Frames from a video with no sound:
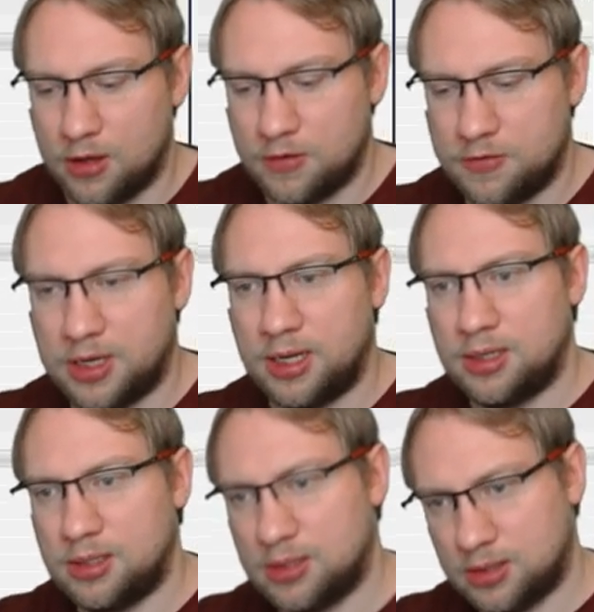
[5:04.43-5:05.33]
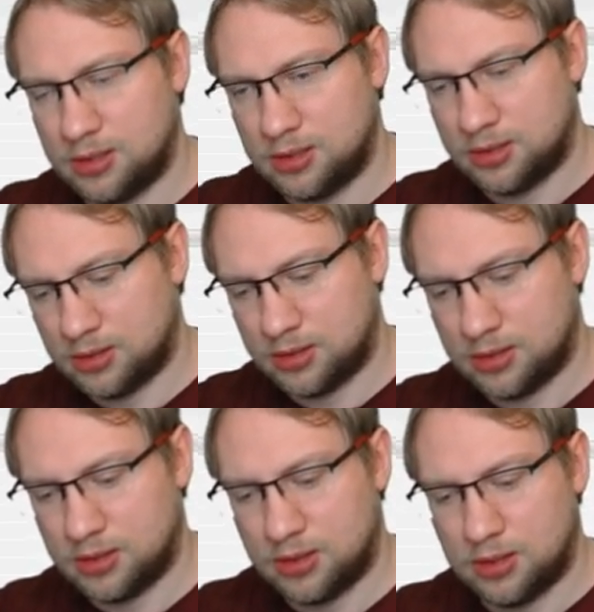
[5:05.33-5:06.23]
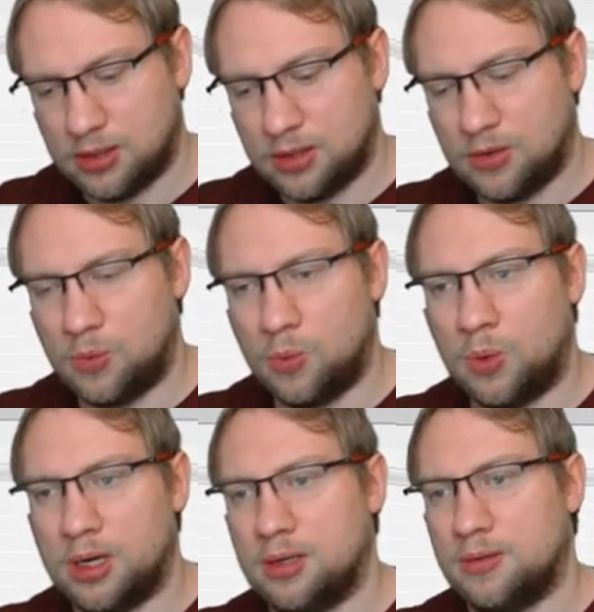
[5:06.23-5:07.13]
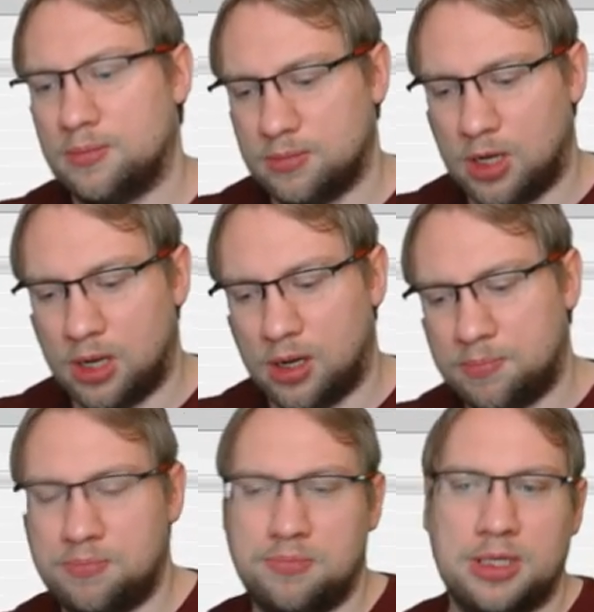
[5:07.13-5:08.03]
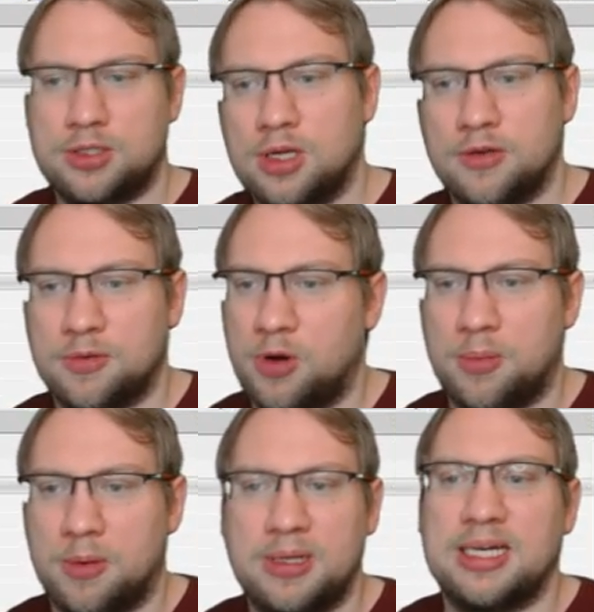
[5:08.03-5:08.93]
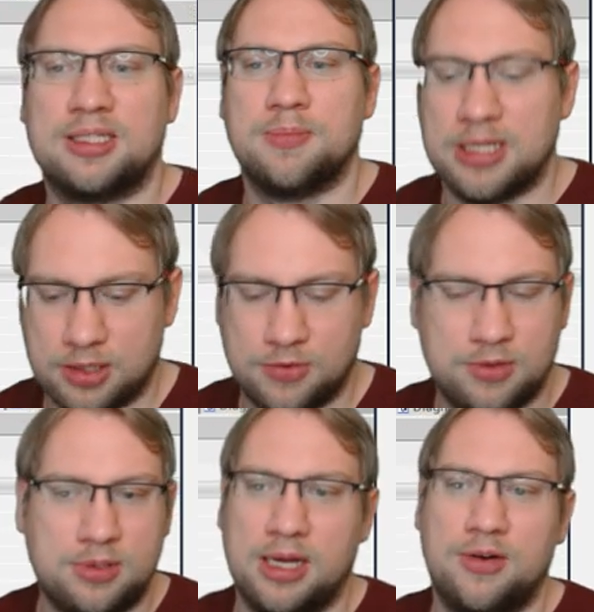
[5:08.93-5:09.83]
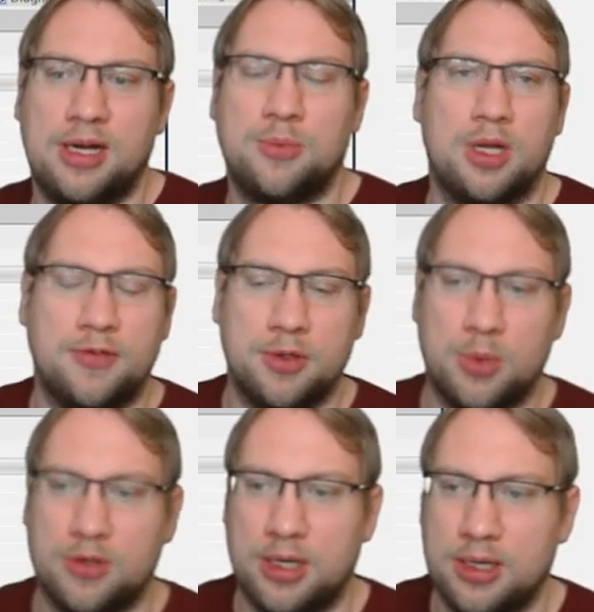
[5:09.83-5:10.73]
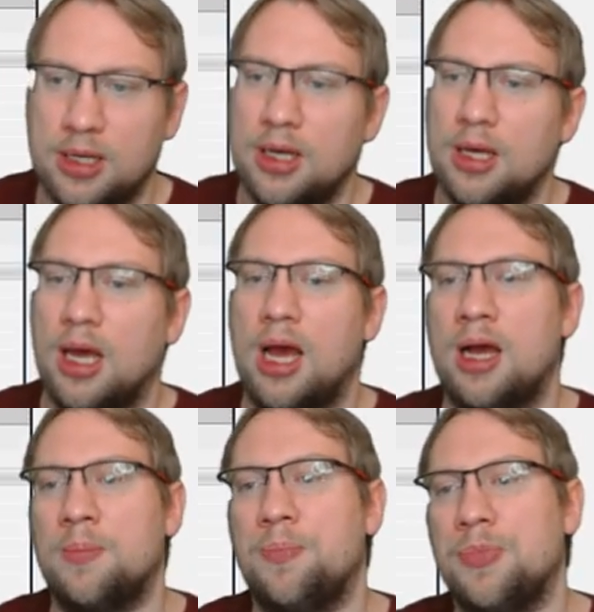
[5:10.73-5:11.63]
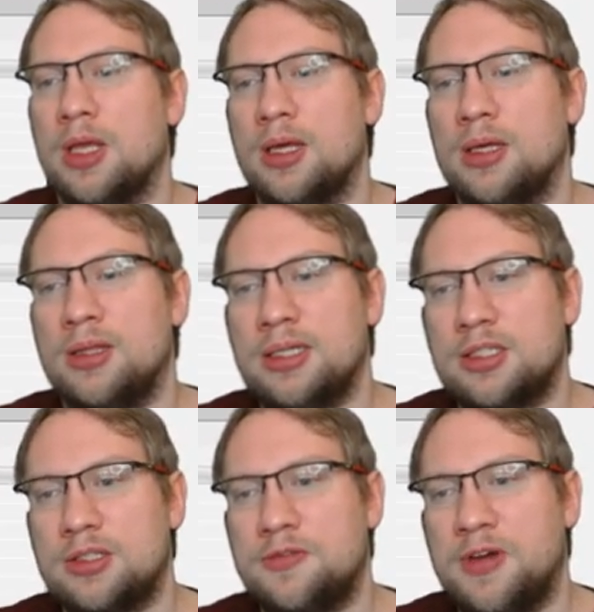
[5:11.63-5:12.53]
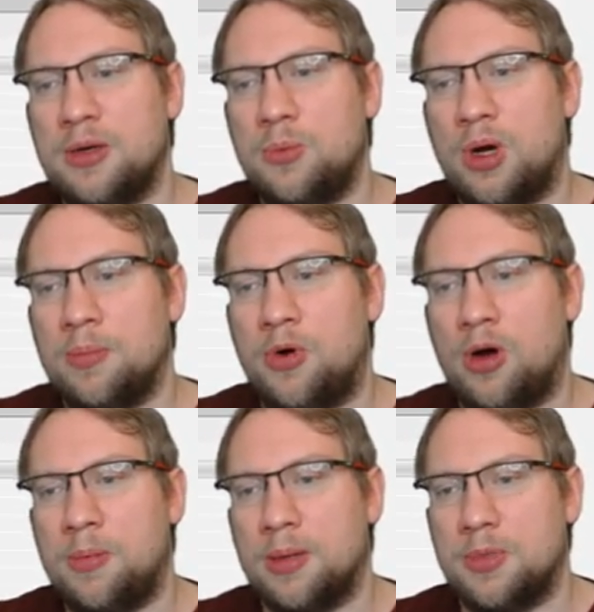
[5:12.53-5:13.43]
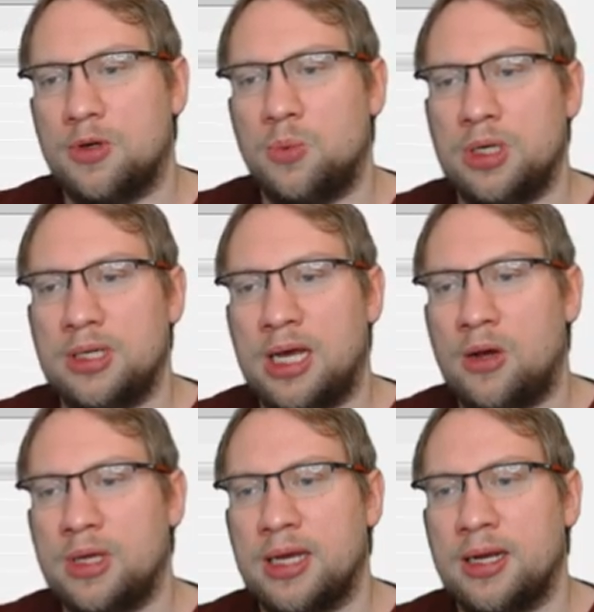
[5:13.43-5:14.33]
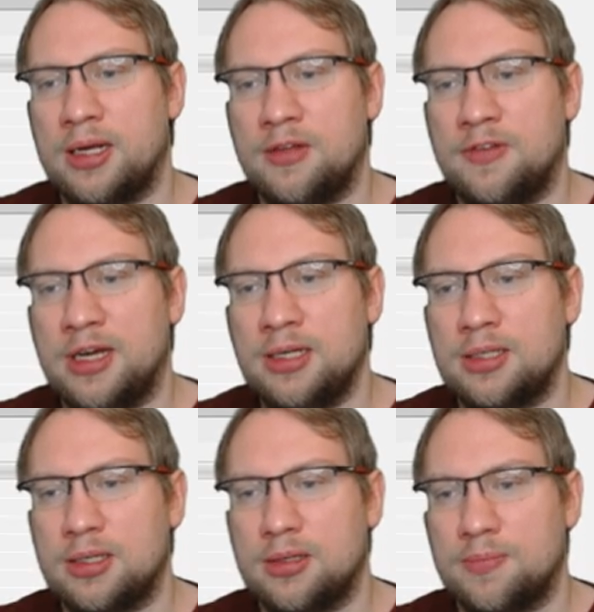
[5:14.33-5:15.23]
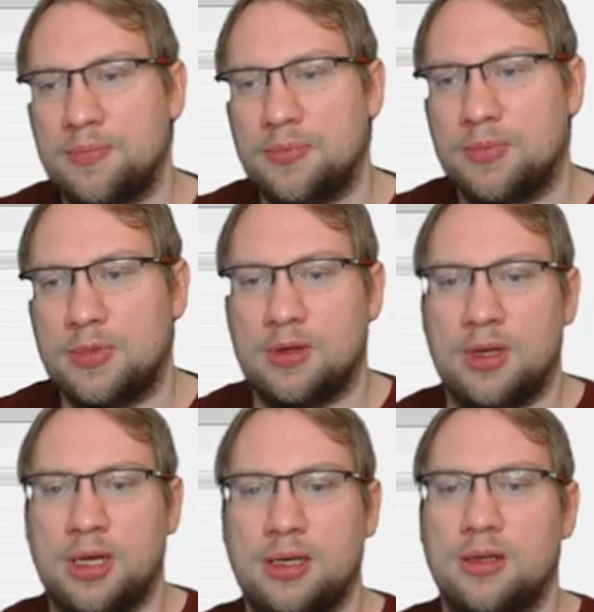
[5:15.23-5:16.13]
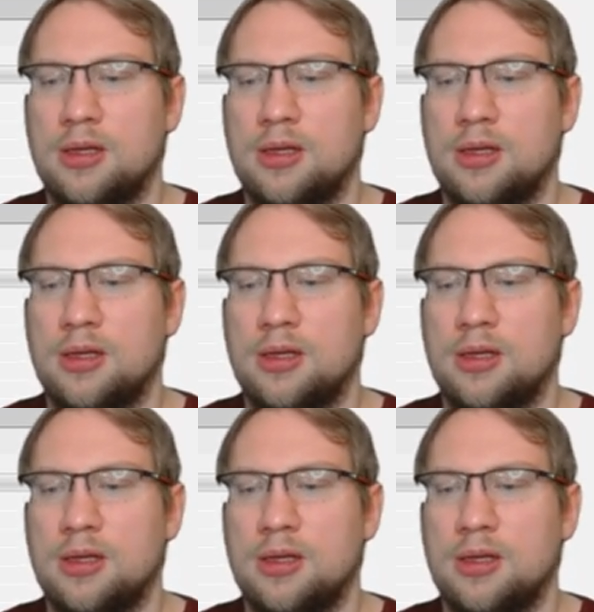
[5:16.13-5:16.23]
Fan one. Oh, let's give it pop-up. It doesn't matter. You can write whatever you want, right? This fan one pop-up will now get an event, right?